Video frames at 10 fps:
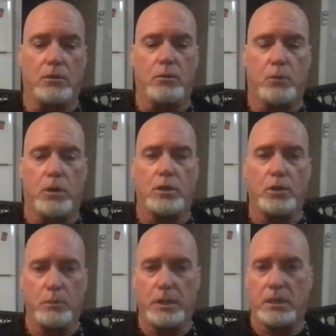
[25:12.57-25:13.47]
The word
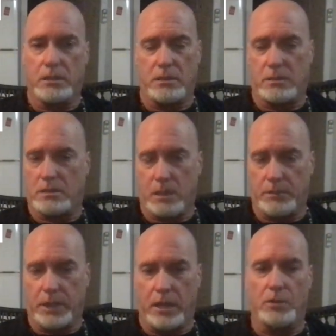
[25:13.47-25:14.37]
human is
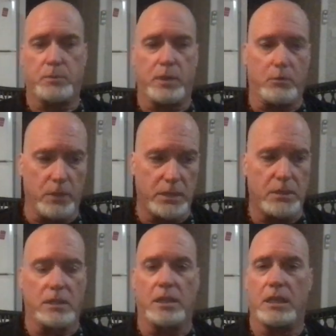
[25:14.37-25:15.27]
something else, but
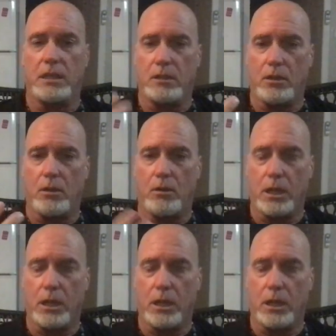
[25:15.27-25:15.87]
originally, you know,